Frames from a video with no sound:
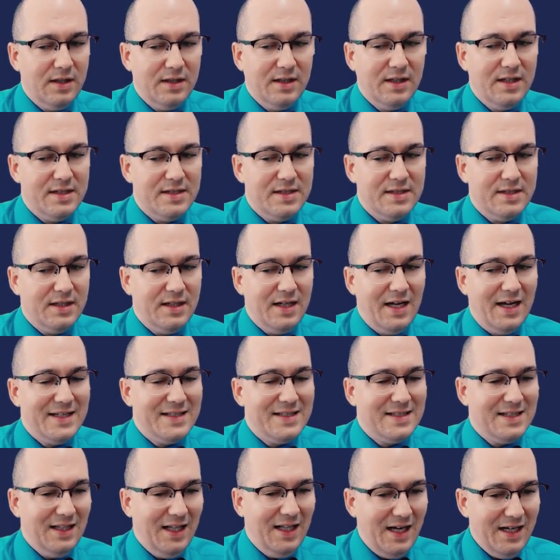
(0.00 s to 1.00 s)
listed
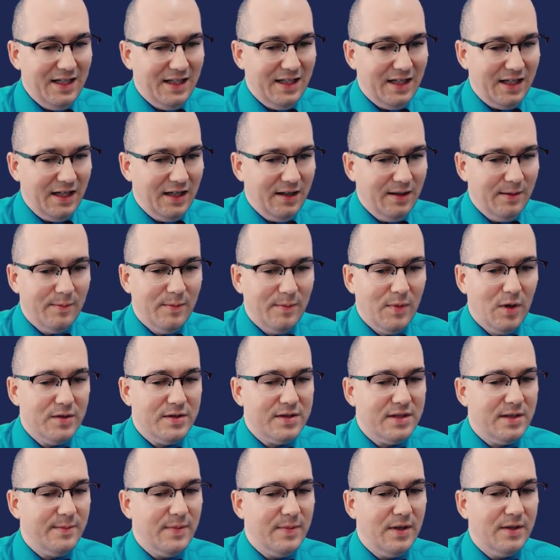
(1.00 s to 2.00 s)
as liking
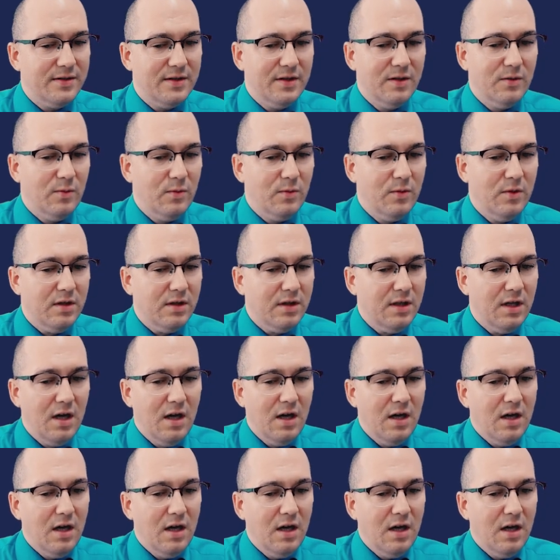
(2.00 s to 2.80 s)
most about their work